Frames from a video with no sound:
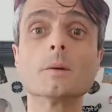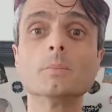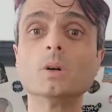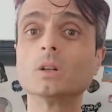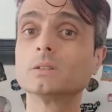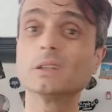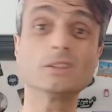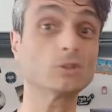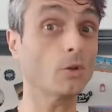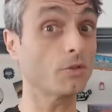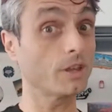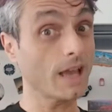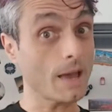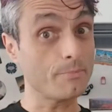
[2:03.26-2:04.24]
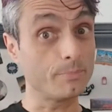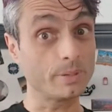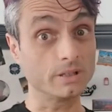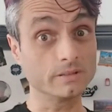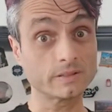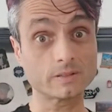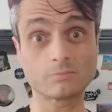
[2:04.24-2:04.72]
but if something
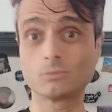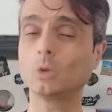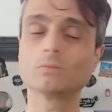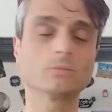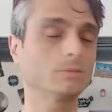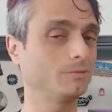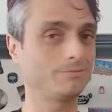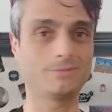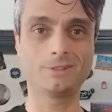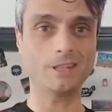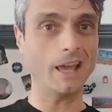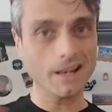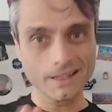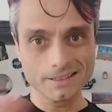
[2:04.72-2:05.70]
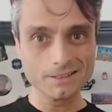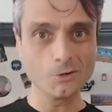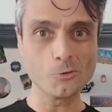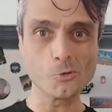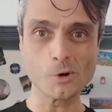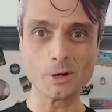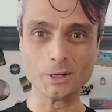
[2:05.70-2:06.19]
happens, don't tell I
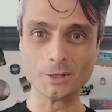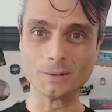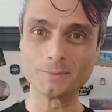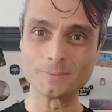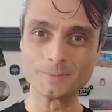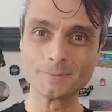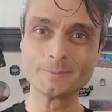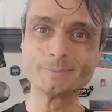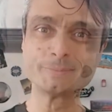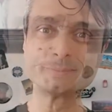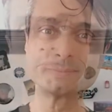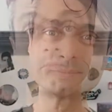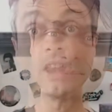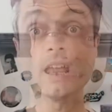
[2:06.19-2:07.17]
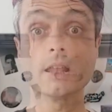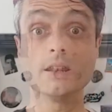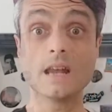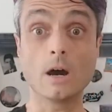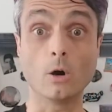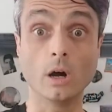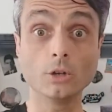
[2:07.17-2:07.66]
didn't warn you.
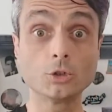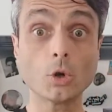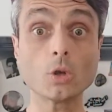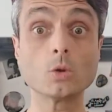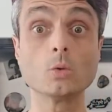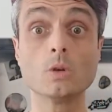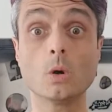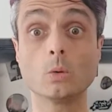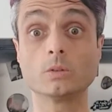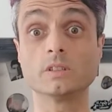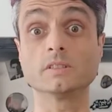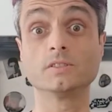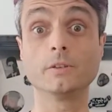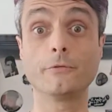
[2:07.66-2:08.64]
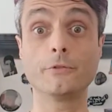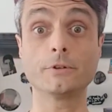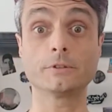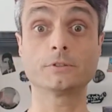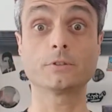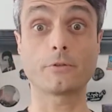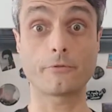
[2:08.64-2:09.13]
Now, I'm sure you noticed the
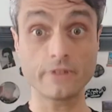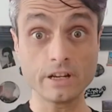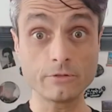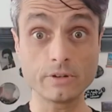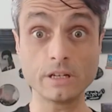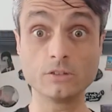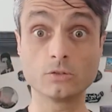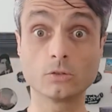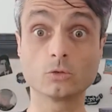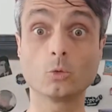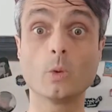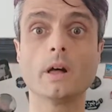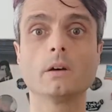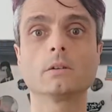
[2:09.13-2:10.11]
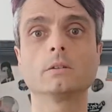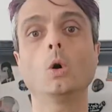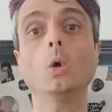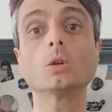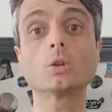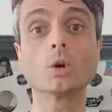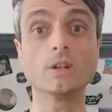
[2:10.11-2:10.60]
first 3 reasons were
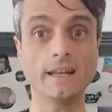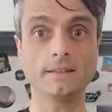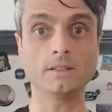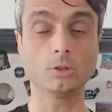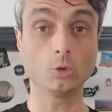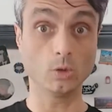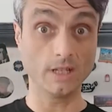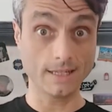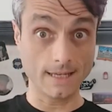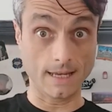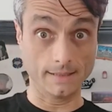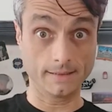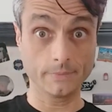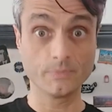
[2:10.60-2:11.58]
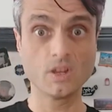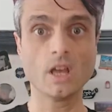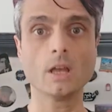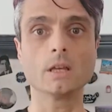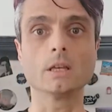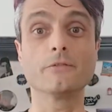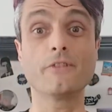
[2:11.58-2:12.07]
all connected to the yeast.
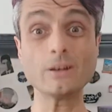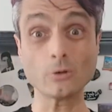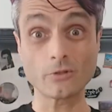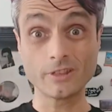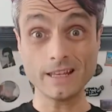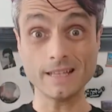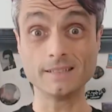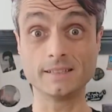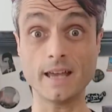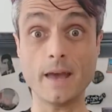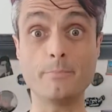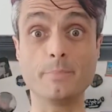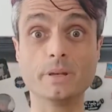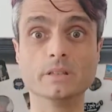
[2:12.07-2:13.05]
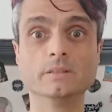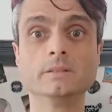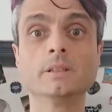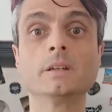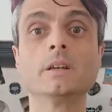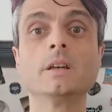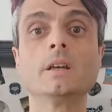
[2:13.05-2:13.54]
If any of these happen,
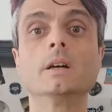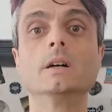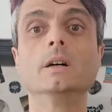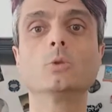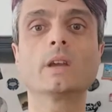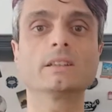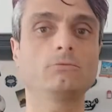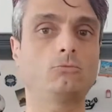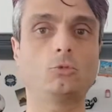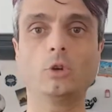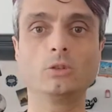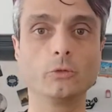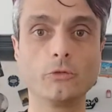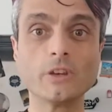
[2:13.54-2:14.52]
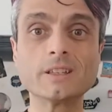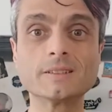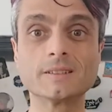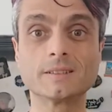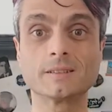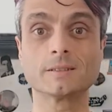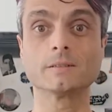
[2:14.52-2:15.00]
you can try to
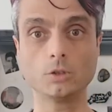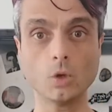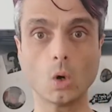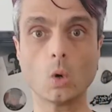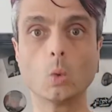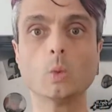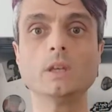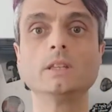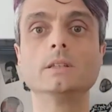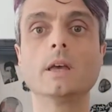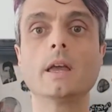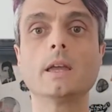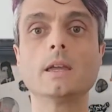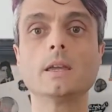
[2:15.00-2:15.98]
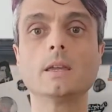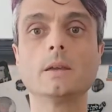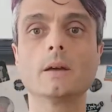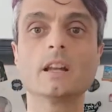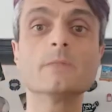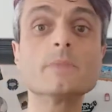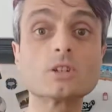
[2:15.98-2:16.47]
fix the dough with
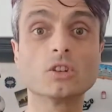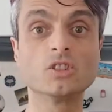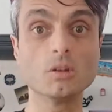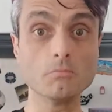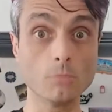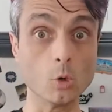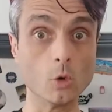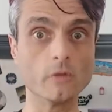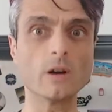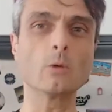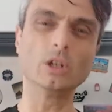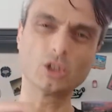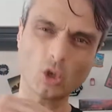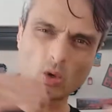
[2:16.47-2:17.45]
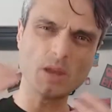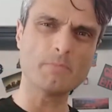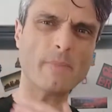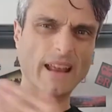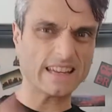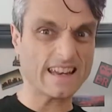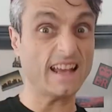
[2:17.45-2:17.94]
an emergency move I will show you in
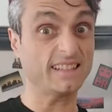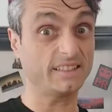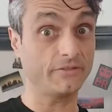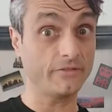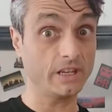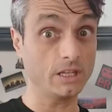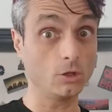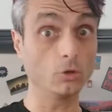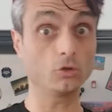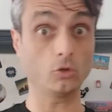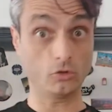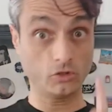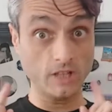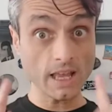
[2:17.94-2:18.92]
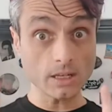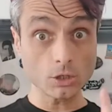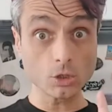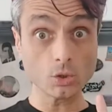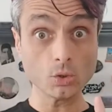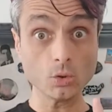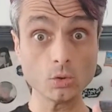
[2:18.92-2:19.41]
my next video, so stay
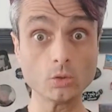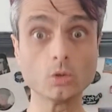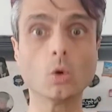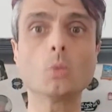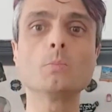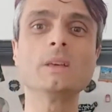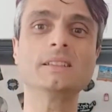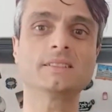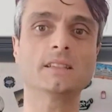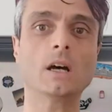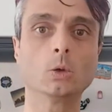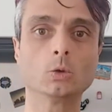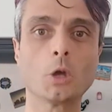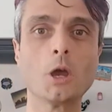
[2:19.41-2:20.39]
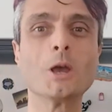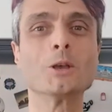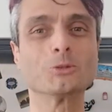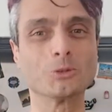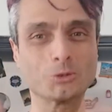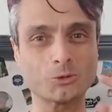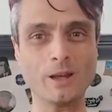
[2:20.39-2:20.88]
tuned, don't miss out,
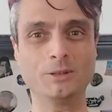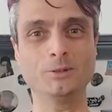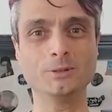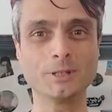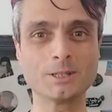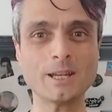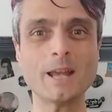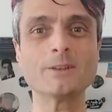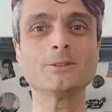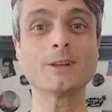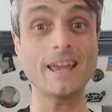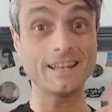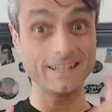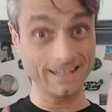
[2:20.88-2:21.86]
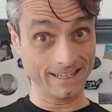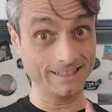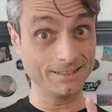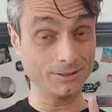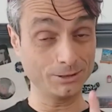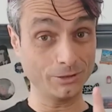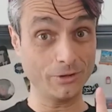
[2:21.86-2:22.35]
subscribe to the channel and hit
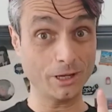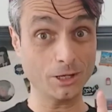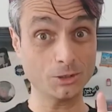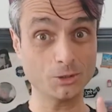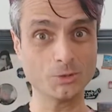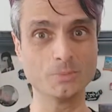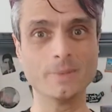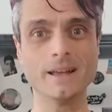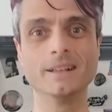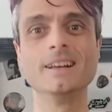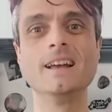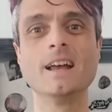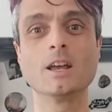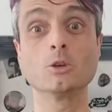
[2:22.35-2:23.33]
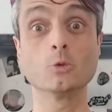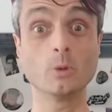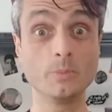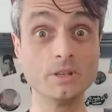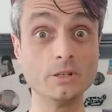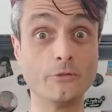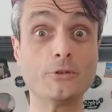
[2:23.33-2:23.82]
the notification bell. You will
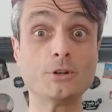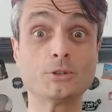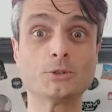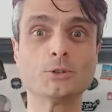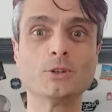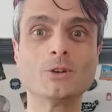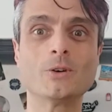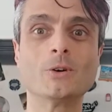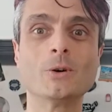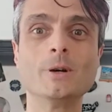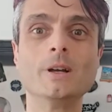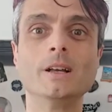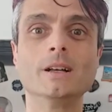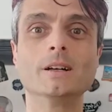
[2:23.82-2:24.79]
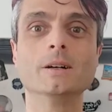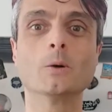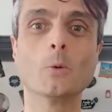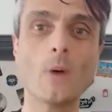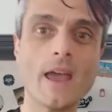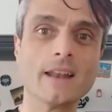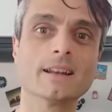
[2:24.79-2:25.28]
be the first to know
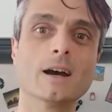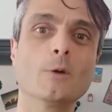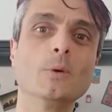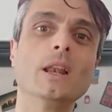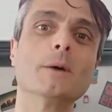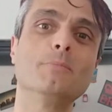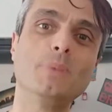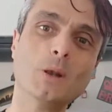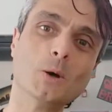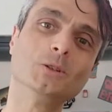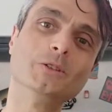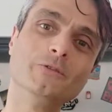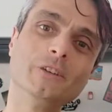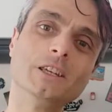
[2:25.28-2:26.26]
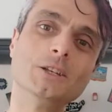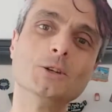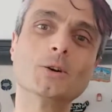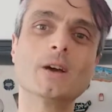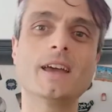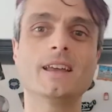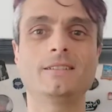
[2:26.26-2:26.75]
when I will upload the
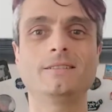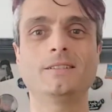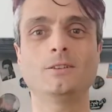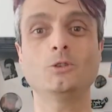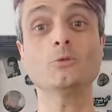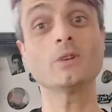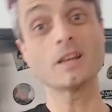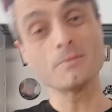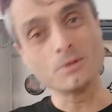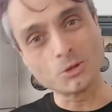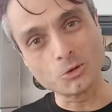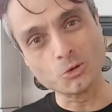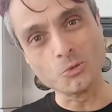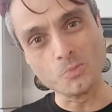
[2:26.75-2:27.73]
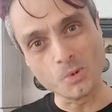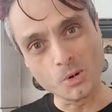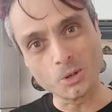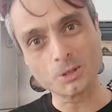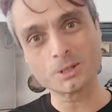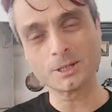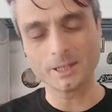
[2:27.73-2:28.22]
video, and you will give me some
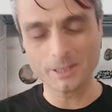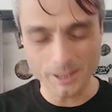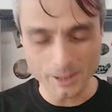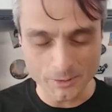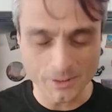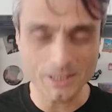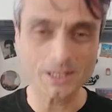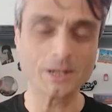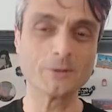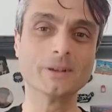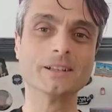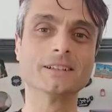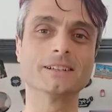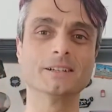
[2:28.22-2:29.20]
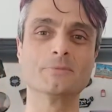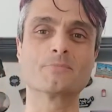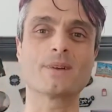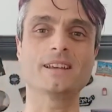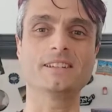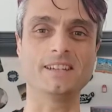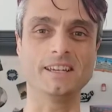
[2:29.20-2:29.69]
support, which I will
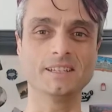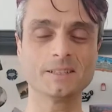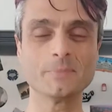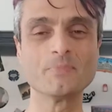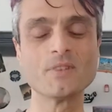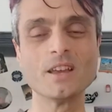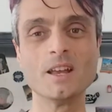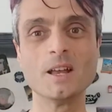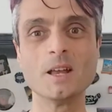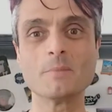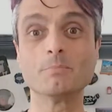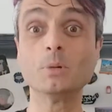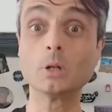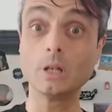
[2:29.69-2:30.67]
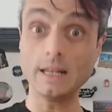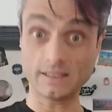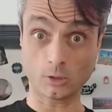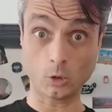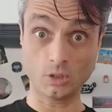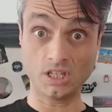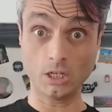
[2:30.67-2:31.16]
appreciate. But let's
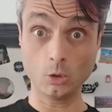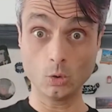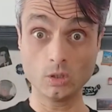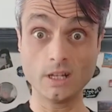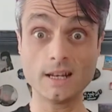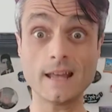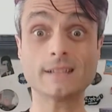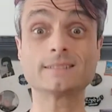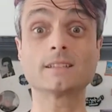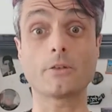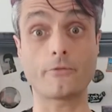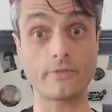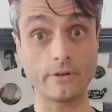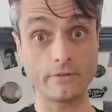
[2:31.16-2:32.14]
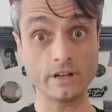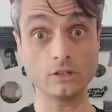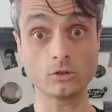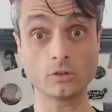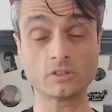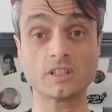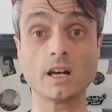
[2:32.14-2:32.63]
continue. The next 3
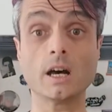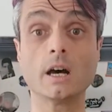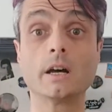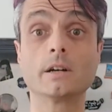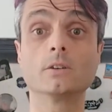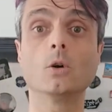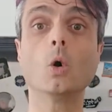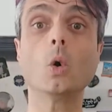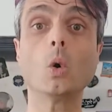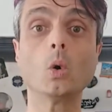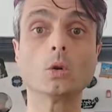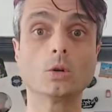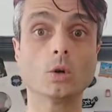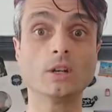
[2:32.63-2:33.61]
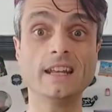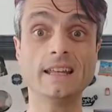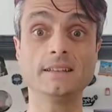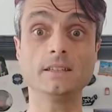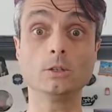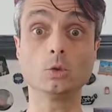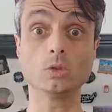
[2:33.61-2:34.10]
reasons are all
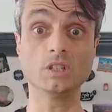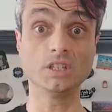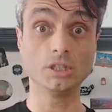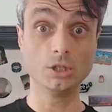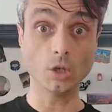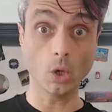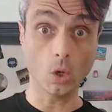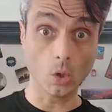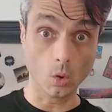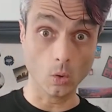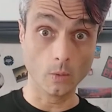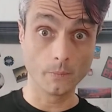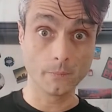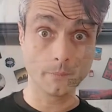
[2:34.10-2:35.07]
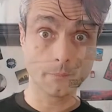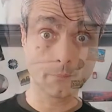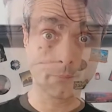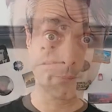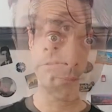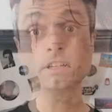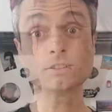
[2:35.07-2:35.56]
connected to the dough.
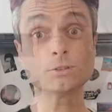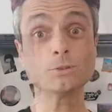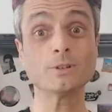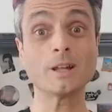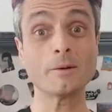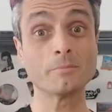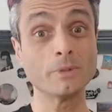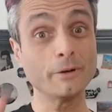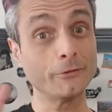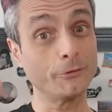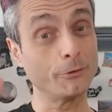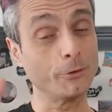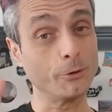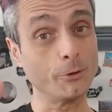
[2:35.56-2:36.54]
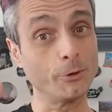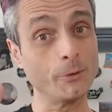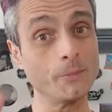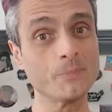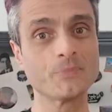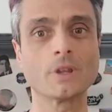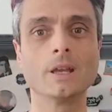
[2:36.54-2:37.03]
Reason number
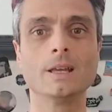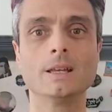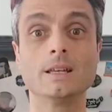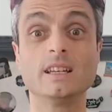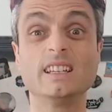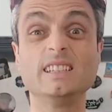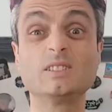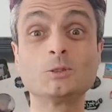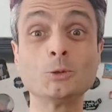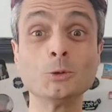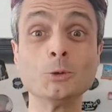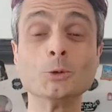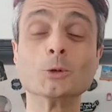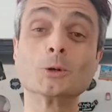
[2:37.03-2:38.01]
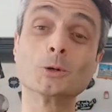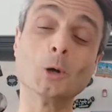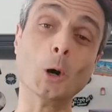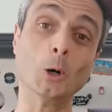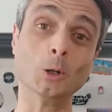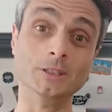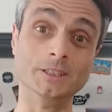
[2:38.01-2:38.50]
4 is too
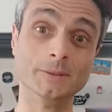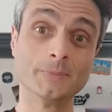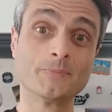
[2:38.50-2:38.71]
cold.